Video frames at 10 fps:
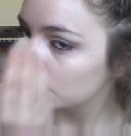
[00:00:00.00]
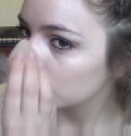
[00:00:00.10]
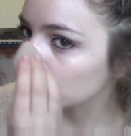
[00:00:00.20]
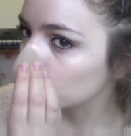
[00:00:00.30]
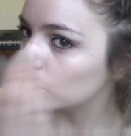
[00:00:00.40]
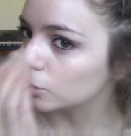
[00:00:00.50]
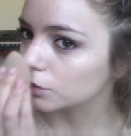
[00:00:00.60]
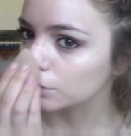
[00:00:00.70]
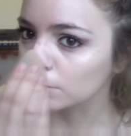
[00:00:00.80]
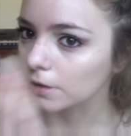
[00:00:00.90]
I walked
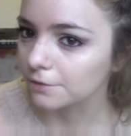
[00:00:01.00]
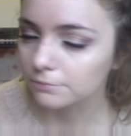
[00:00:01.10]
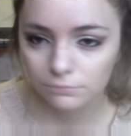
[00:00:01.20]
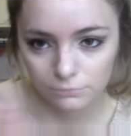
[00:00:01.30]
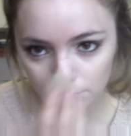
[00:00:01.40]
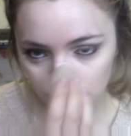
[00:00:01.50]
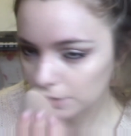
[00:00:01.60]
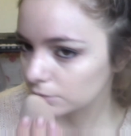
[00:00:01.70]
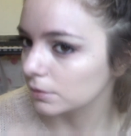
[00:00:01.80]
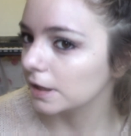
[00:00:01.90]
into a
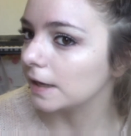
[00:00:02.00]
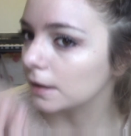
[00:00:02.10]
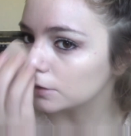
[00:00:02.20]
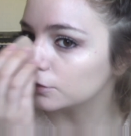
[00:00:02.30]
metal cage